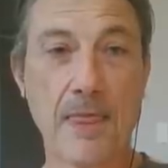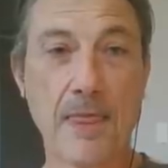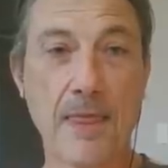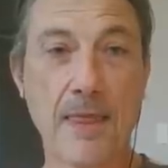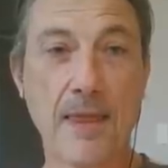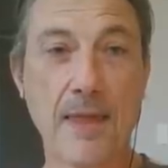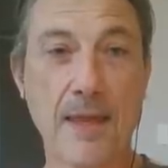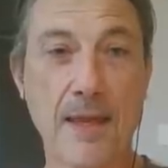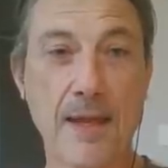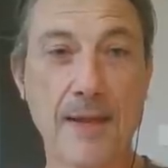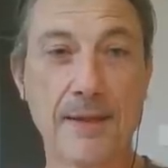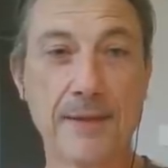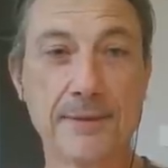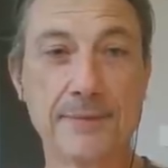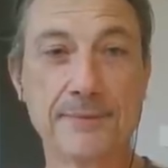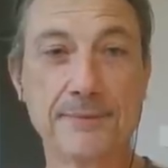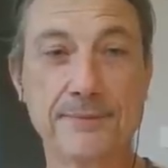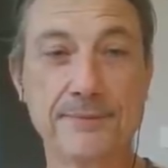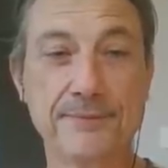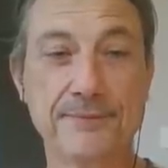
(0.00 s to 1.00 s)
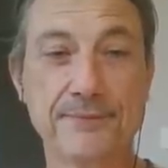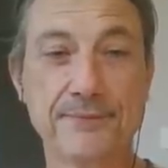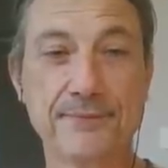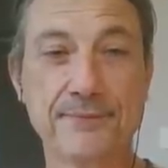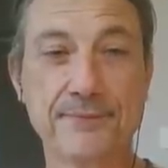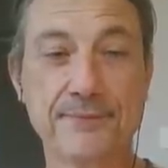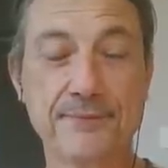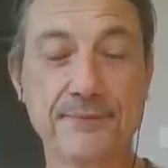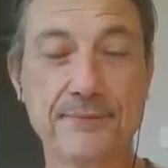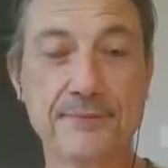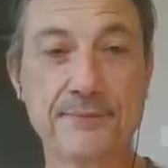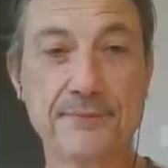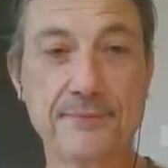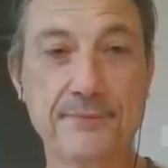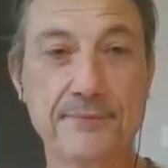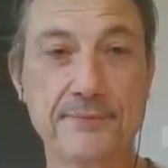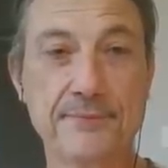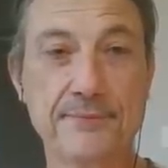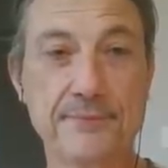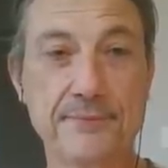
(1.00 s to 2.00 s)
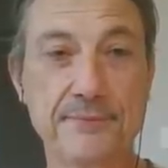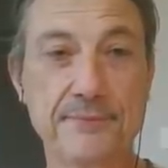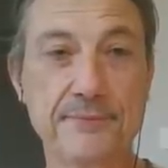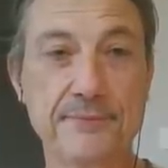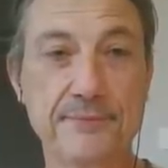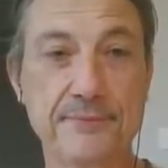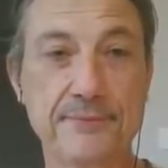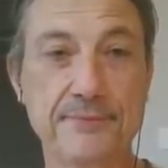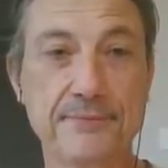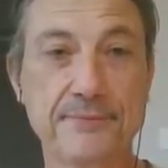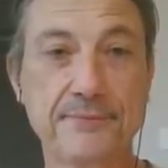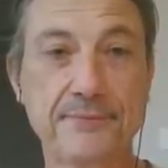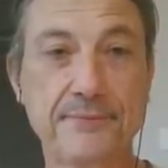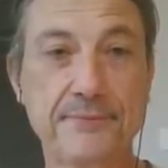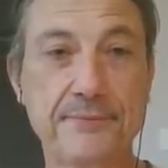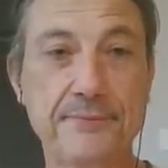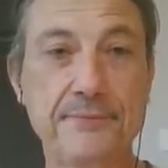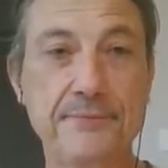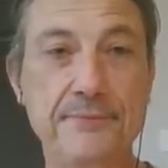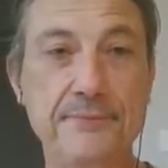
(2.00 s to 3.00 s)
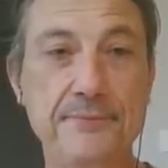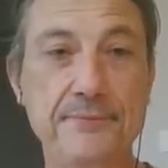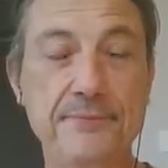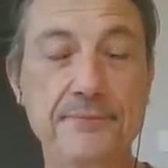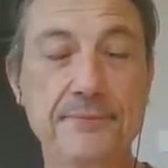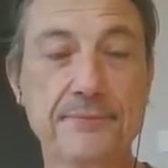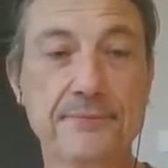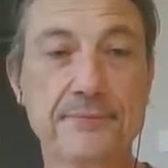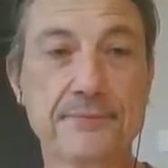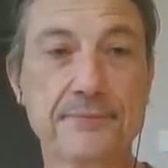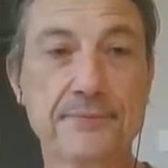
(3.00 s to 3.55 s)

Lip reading: (silent)